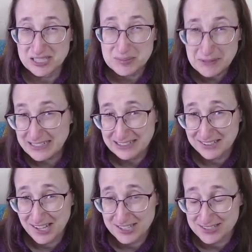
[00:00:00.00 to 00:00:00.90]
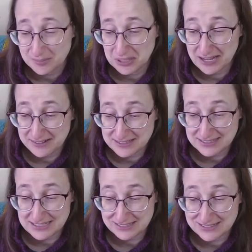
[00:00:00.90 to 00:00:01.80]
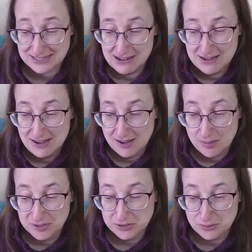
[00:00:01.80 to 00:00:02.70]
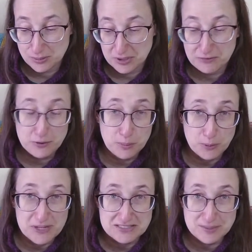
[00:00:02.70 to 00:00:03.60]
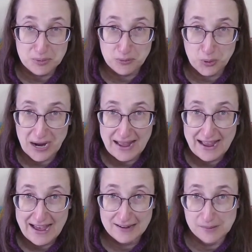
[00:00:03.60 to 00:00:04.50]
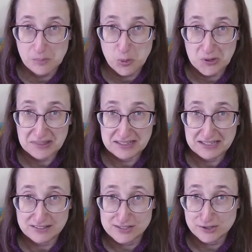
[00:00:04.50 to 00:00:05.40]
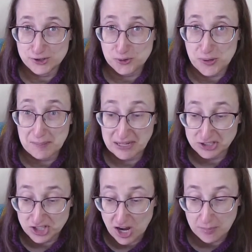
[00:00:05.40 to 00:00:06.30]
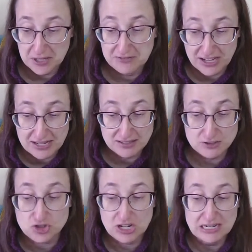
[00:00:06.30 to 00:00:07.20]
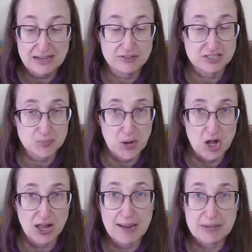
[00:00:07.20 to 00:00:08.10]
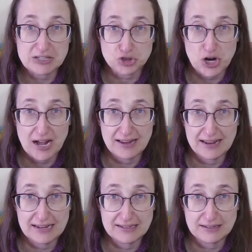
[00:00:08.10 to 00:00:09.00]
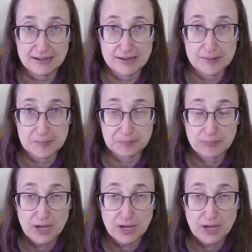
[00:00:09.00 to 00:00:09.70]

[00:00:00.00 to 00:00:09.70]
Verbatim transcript: spinning lots behind the scenes. So it'll be a few more weeks before I add more things to my shop. If I can straighten out this ball, I may try and